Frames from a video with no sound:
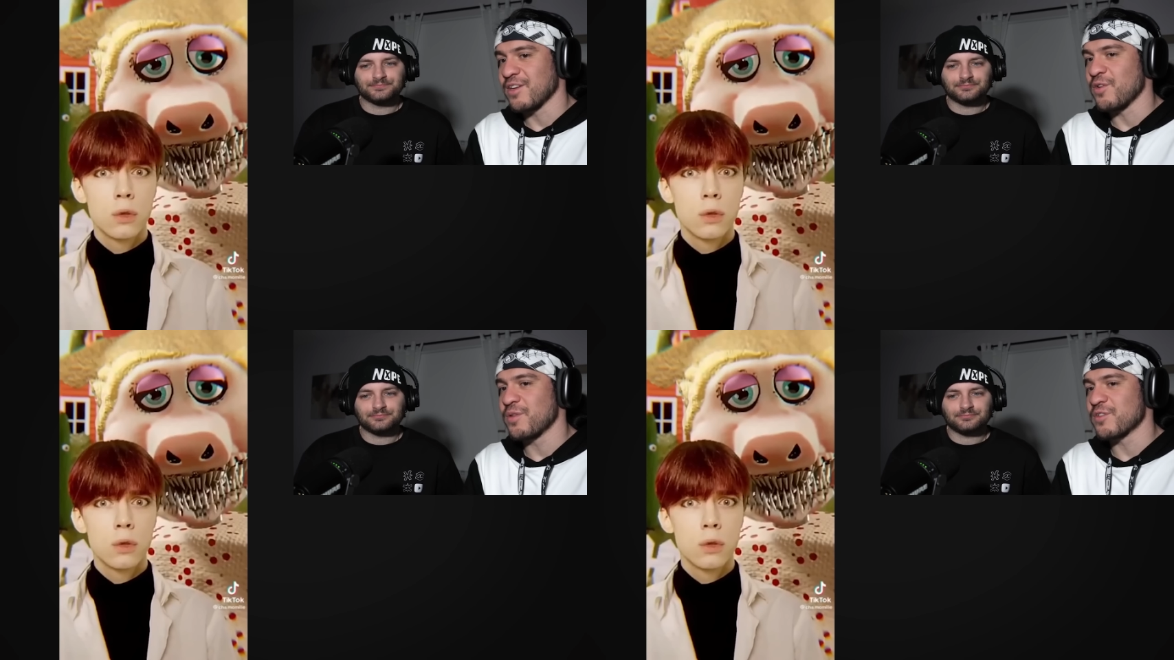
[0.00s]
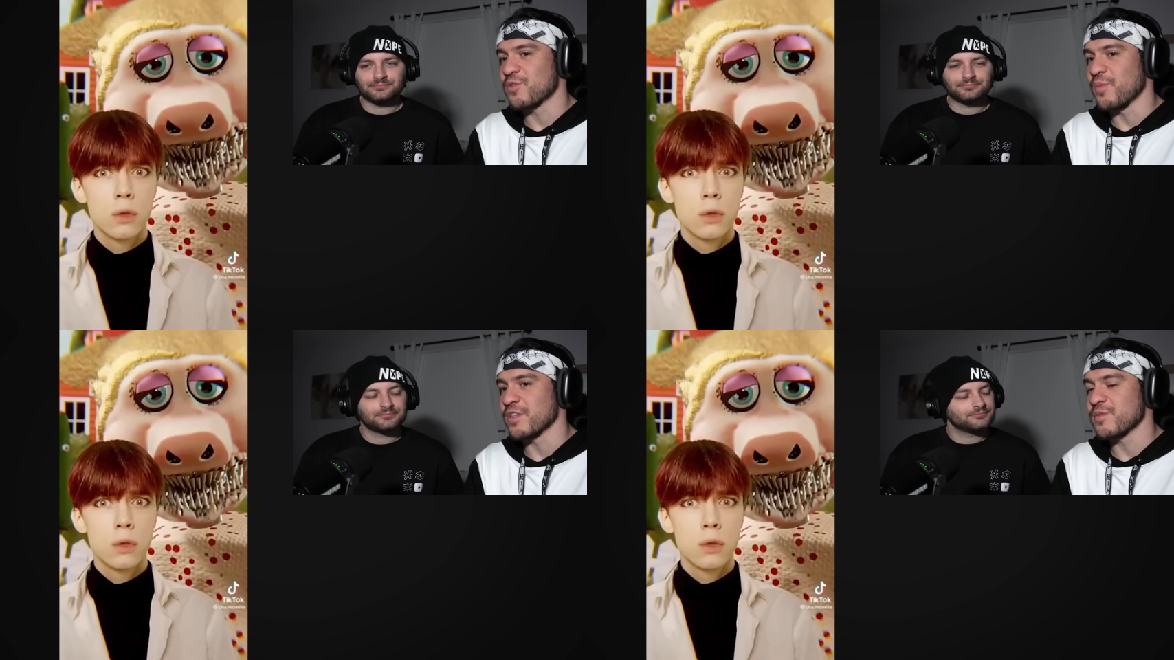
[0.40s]
Speaker 1: You know what
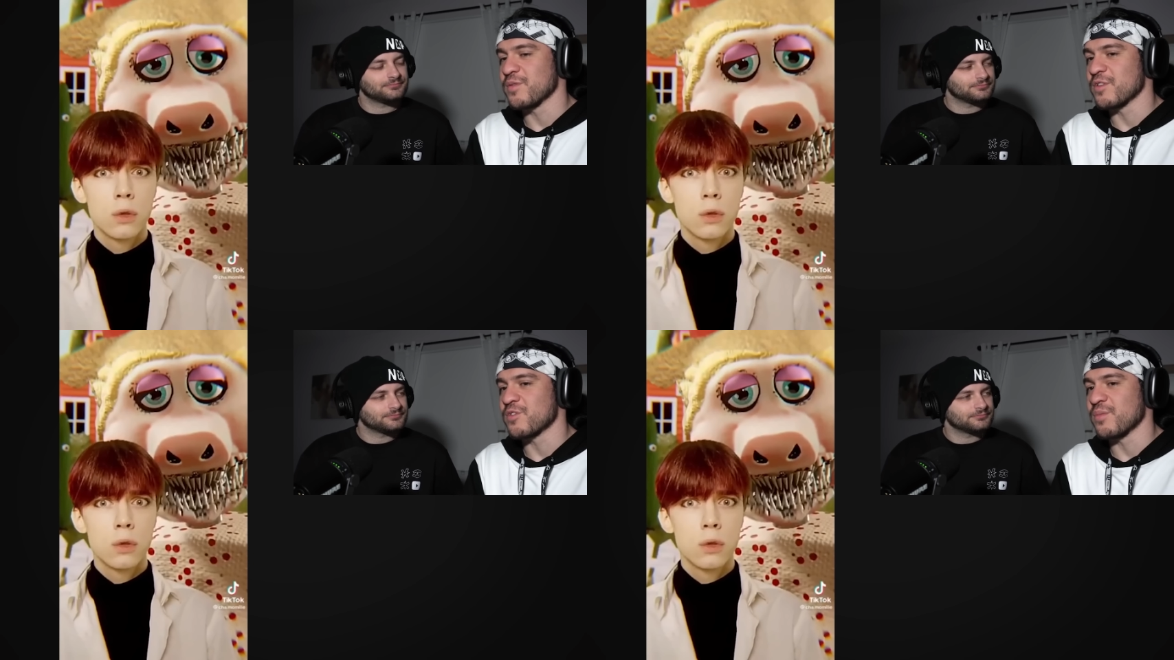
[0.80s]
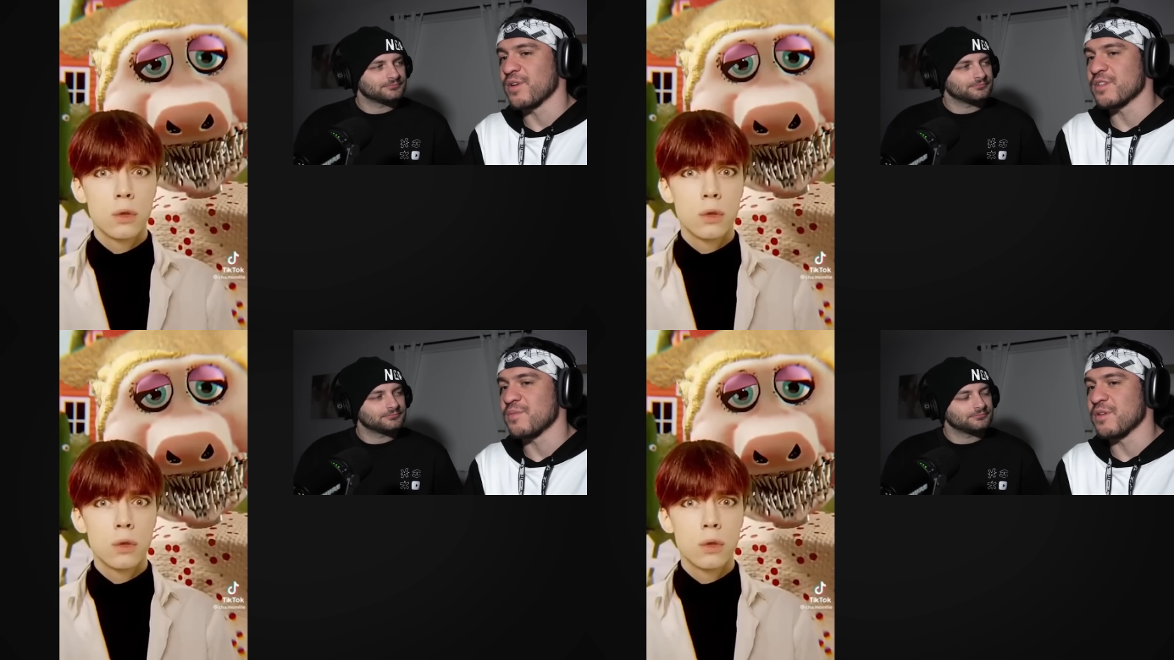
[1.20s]
this reminds me of? This
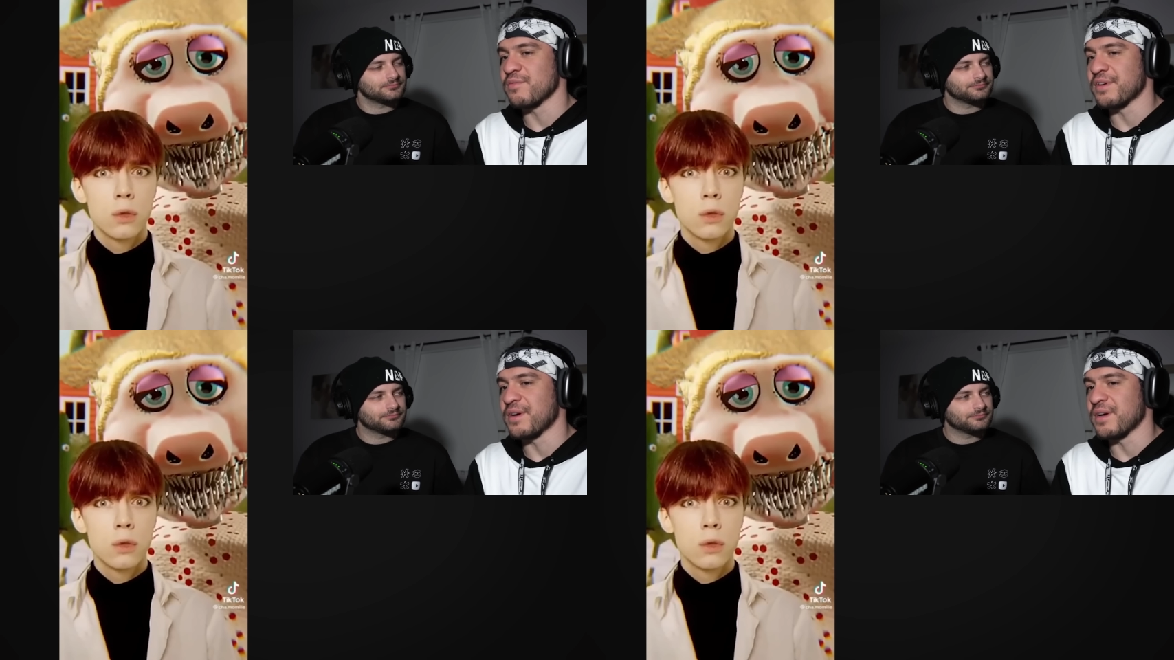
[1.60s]
reminds me of